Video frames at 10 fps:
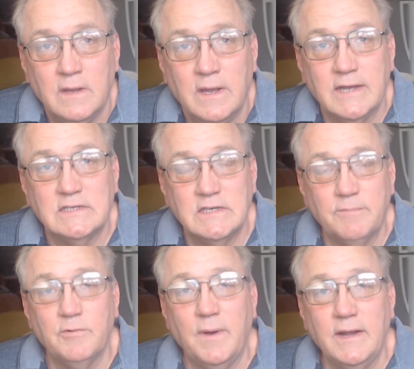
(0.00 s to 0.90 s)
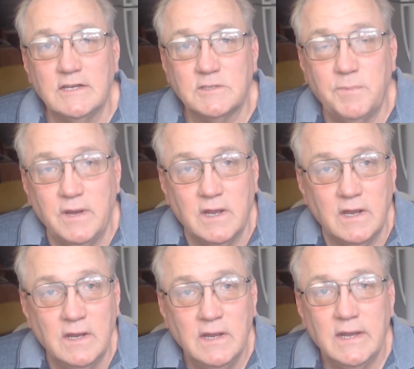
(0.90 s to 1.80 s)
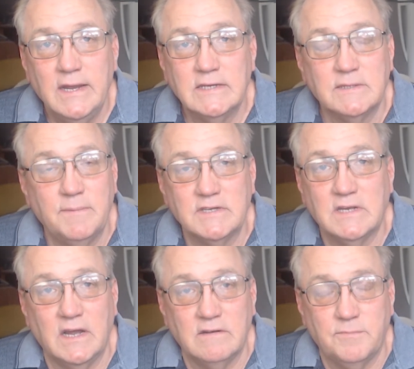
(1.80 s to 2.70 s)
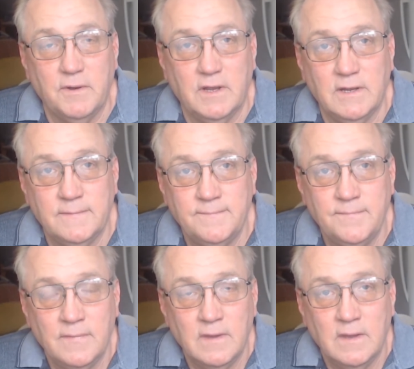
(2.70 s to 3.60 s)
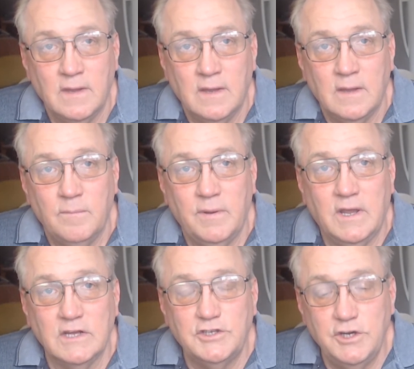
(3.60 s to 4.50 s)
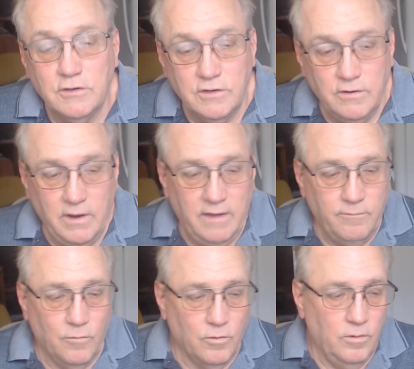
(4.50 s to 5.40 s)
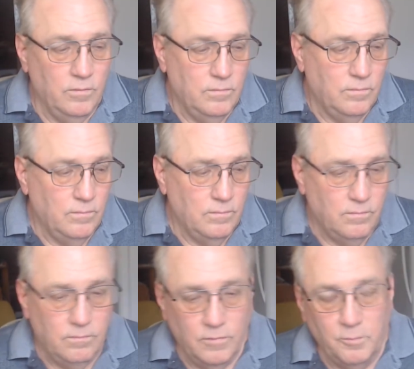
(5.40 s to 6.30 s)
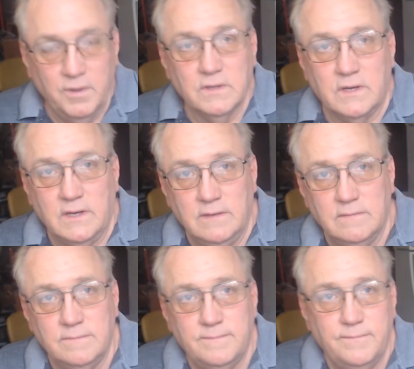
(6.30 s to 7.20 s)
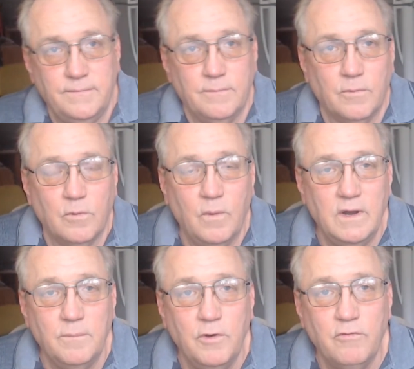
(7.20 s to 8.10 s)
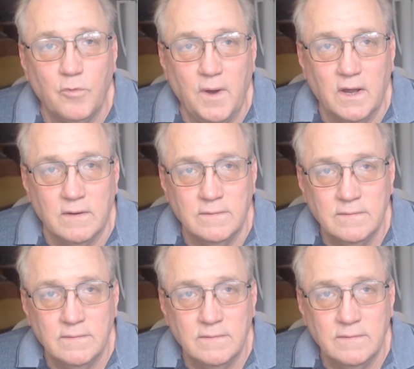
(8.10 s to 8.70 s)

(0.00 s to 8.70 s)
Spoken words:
Extemporaneous speaking is the best kind of speaking because you have more mobility, more way to move around.